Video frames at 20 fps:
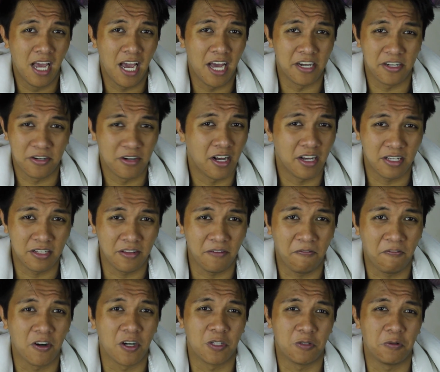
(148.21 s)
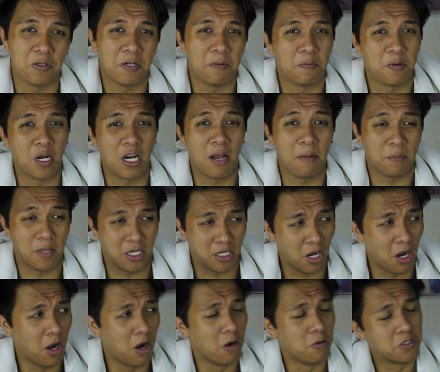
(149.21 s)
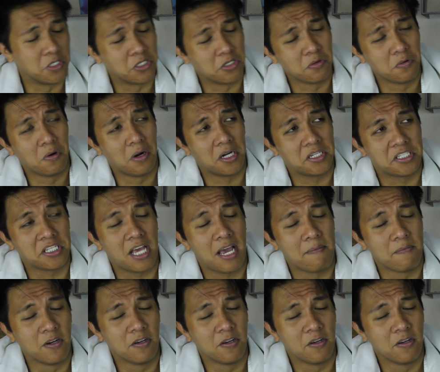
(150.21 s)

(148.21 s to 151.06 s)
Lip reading: And you're not the first one to bring up like, oh, did you watch that